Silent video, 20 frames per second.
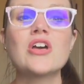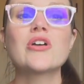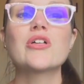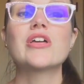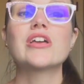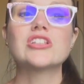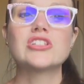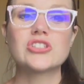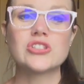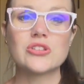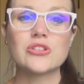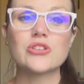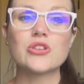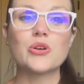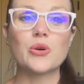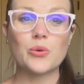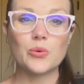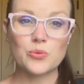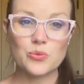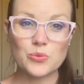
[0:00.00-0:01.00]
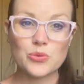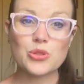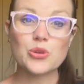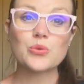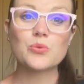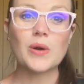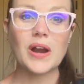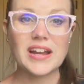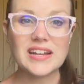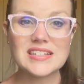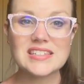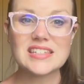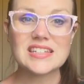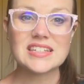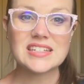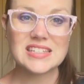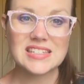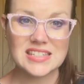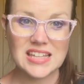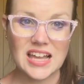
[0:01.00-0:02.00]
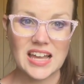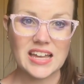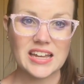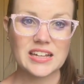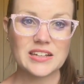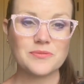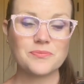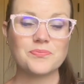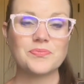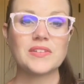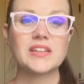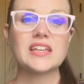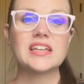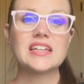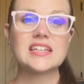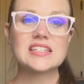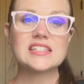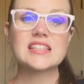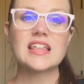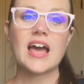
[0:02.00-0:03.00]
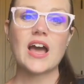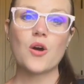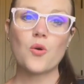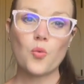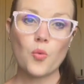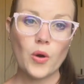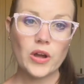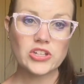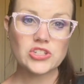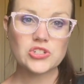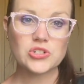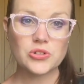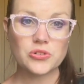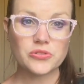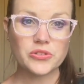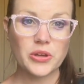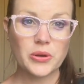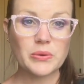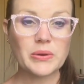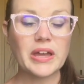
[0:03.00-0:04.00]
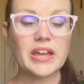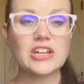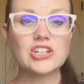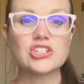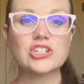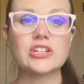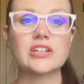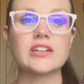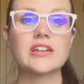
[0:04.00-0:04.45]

it's the rising sign is that western location.